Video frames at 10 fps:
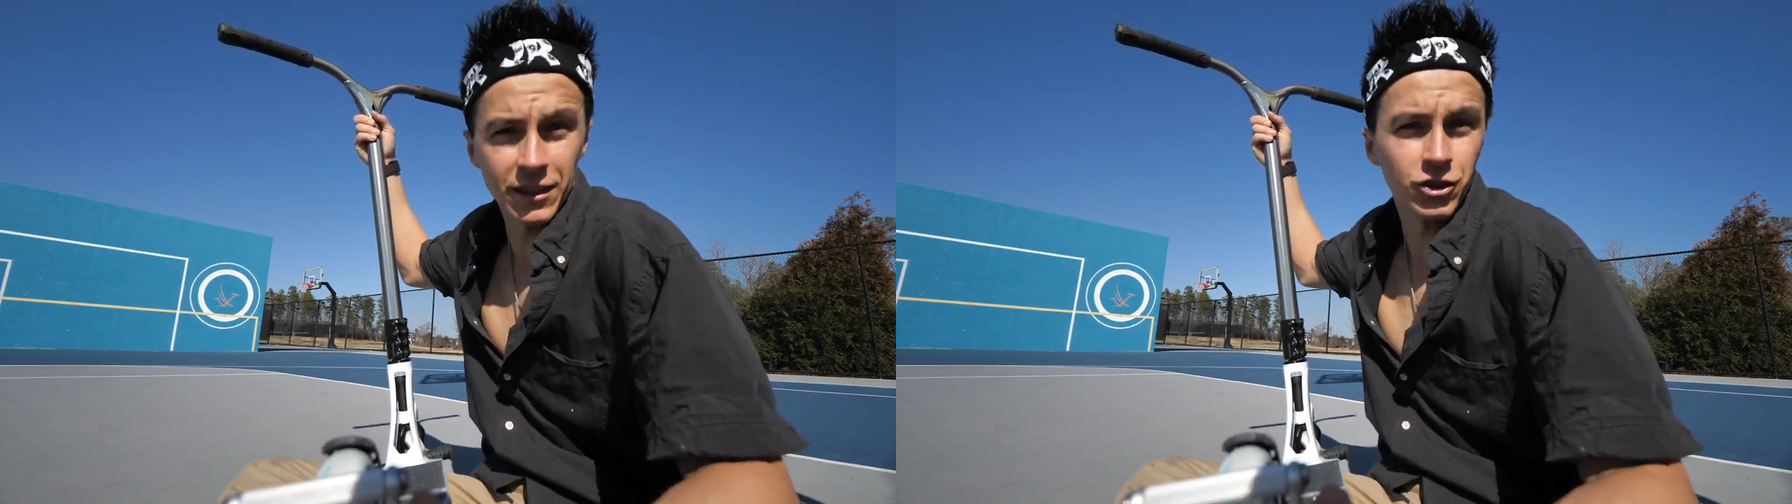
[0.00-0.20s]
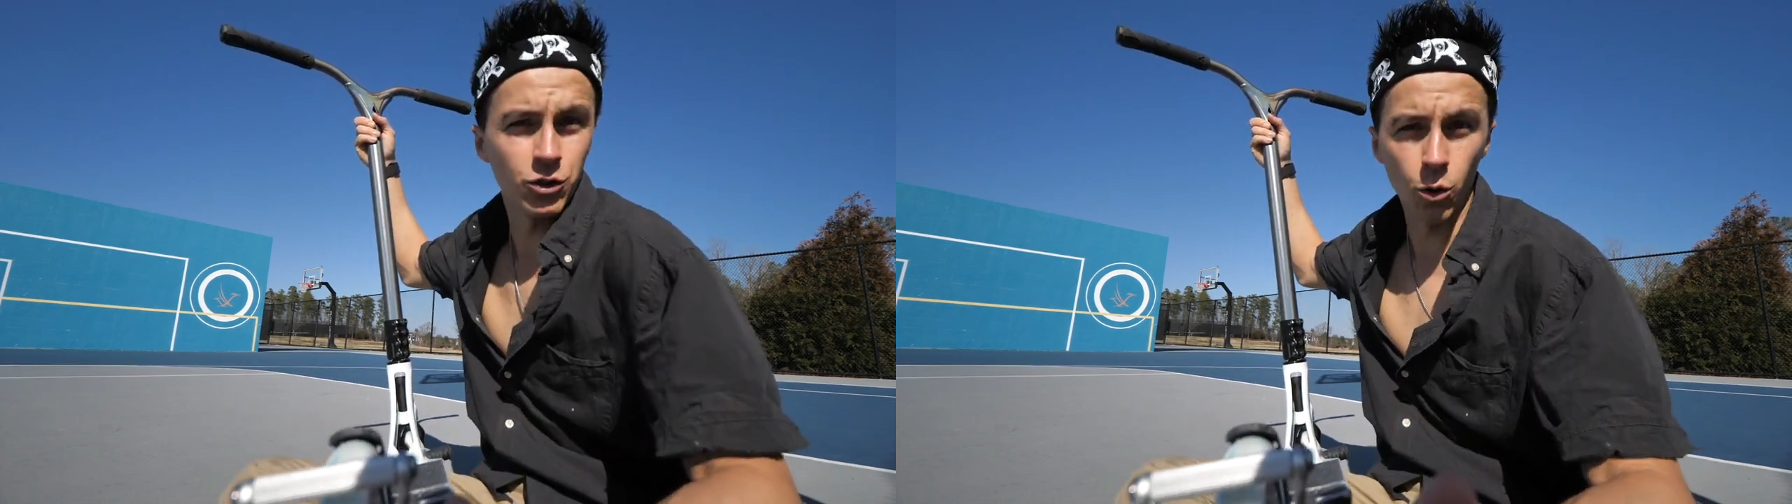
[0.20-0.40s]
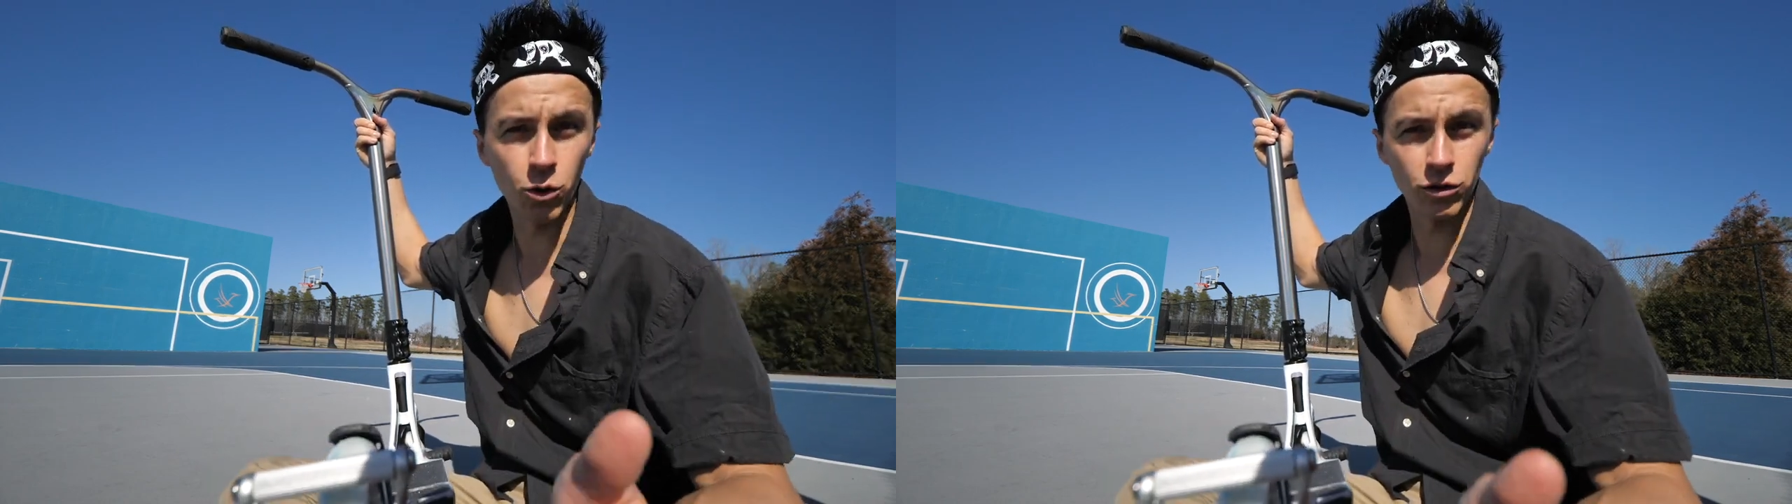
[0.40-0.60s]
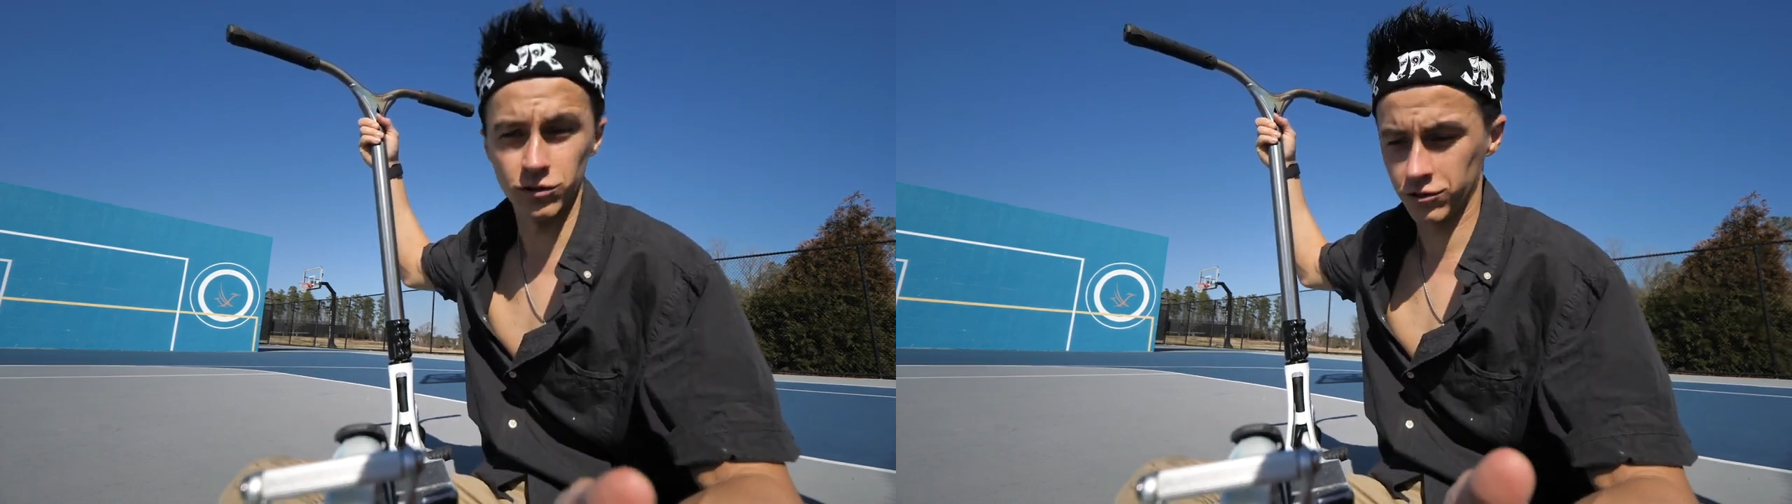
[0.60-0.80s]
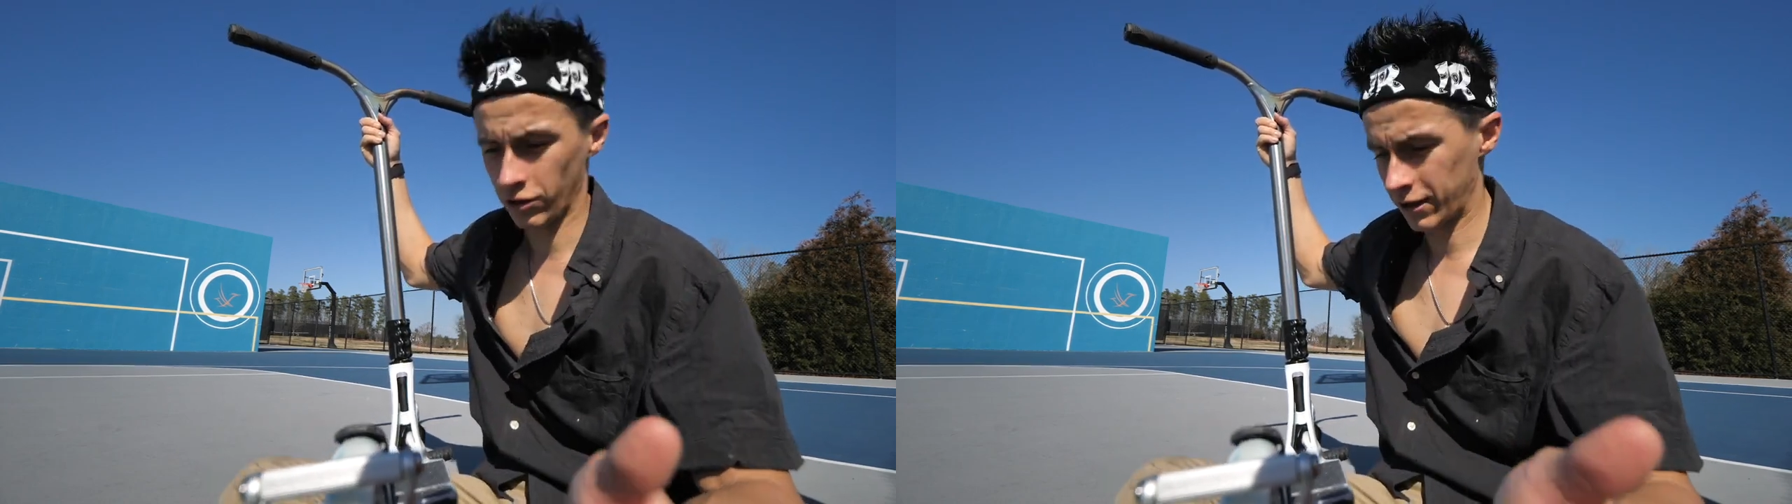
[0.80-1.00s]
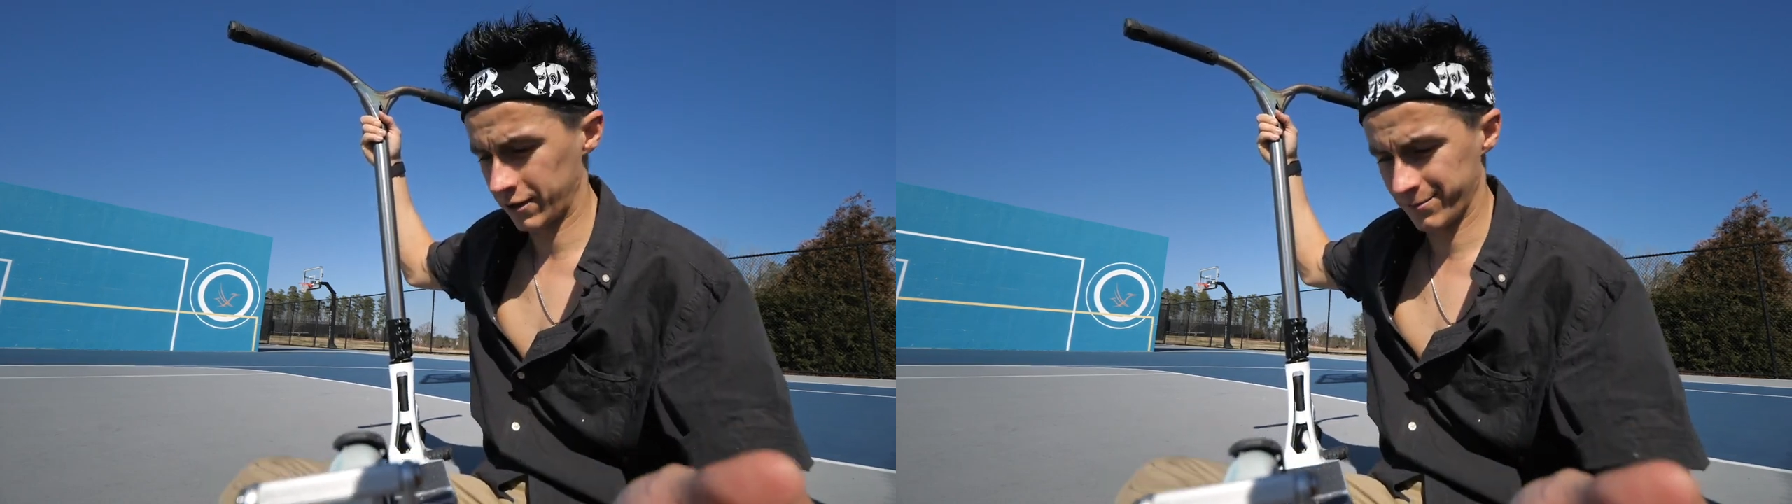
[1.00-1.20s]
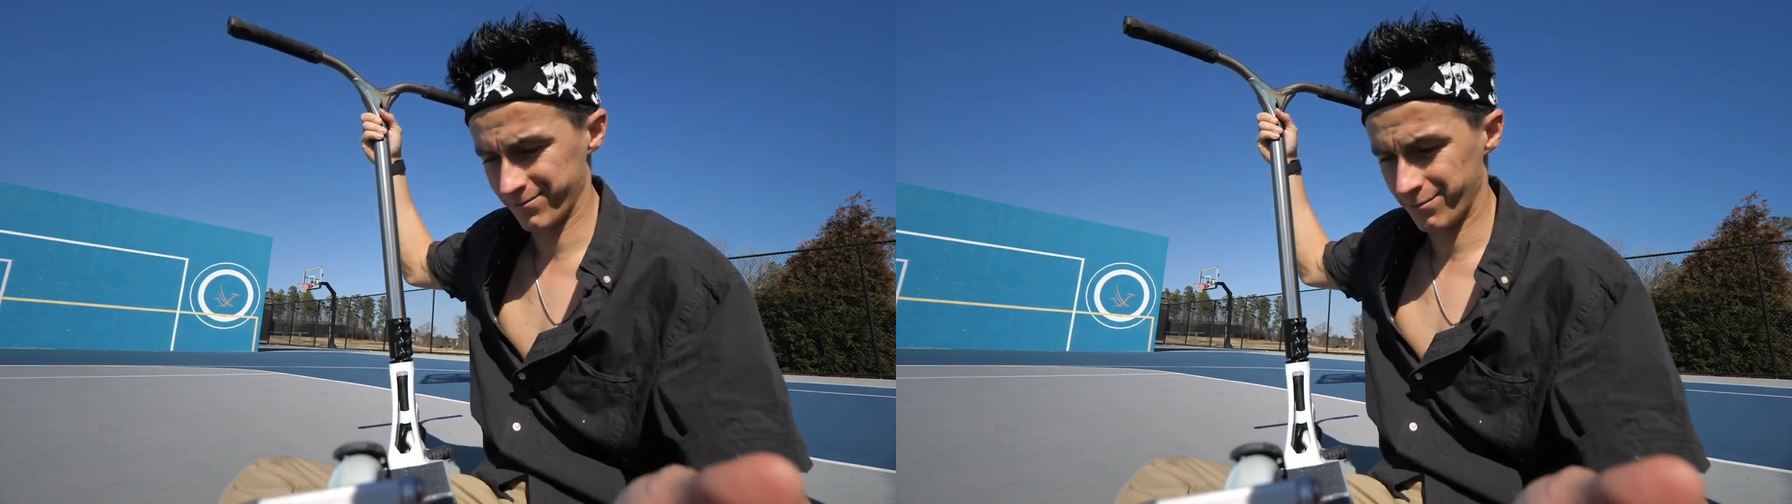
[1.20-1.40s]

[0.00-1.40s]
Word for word: should order and try to